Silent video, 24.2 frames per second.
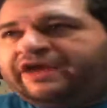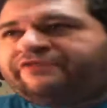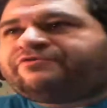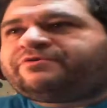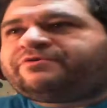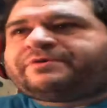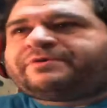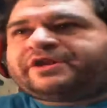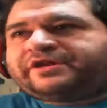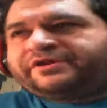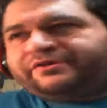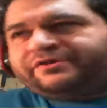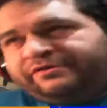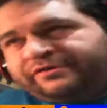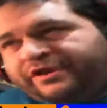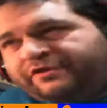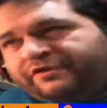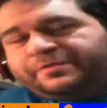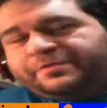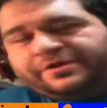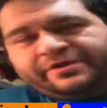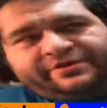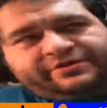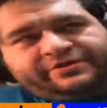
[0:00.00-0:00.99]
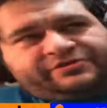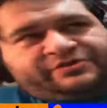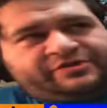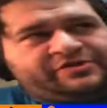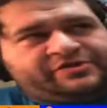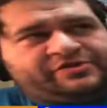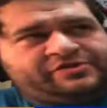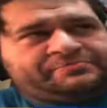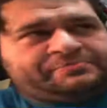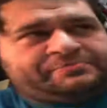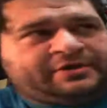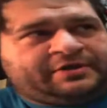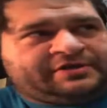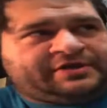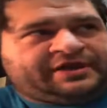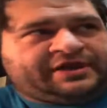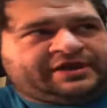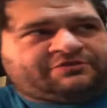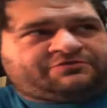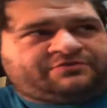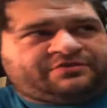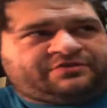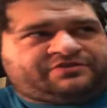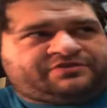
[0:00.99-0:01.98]
Everybody listening to this
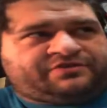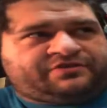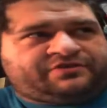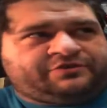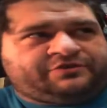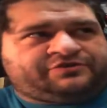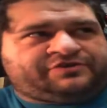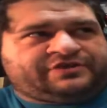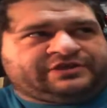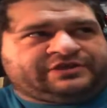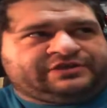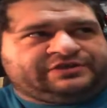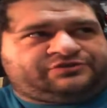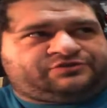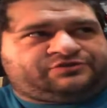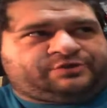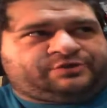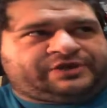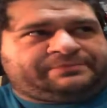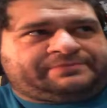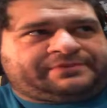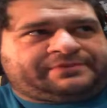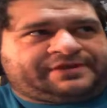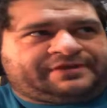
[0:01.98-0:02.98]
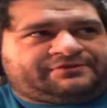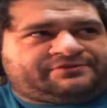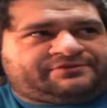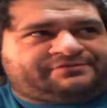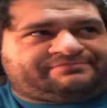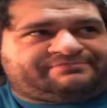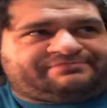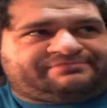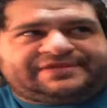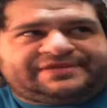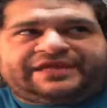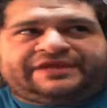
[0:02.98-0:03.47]
podcast wants to lose at least 20 pounds.